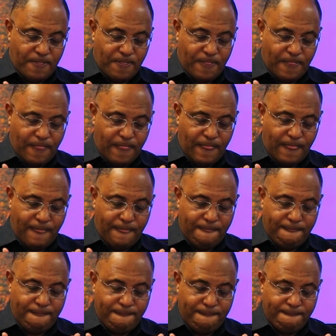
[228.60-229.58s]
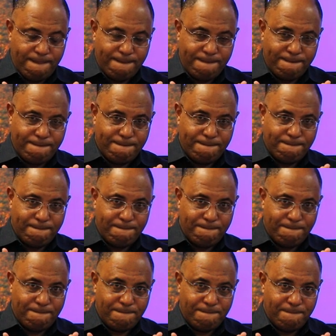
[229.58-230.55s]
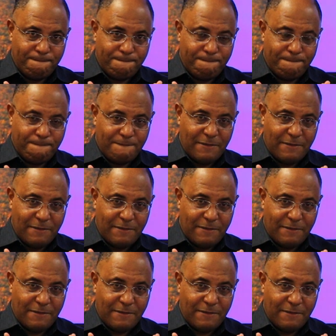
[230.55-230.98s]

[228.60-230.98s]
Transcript: (no one is talking)